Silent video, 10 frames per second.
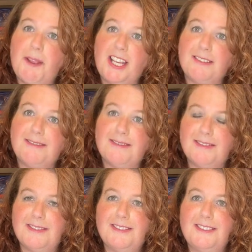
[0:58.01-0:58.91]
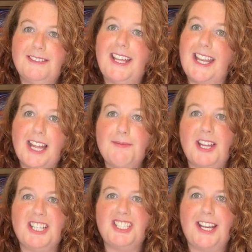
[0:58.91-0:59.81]
bit. And I am
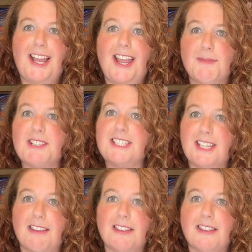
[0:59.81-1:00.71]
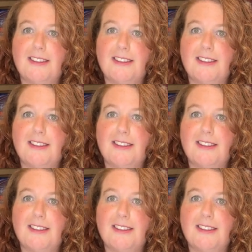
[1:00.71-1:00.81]
not a Jedi, I'm a Sith.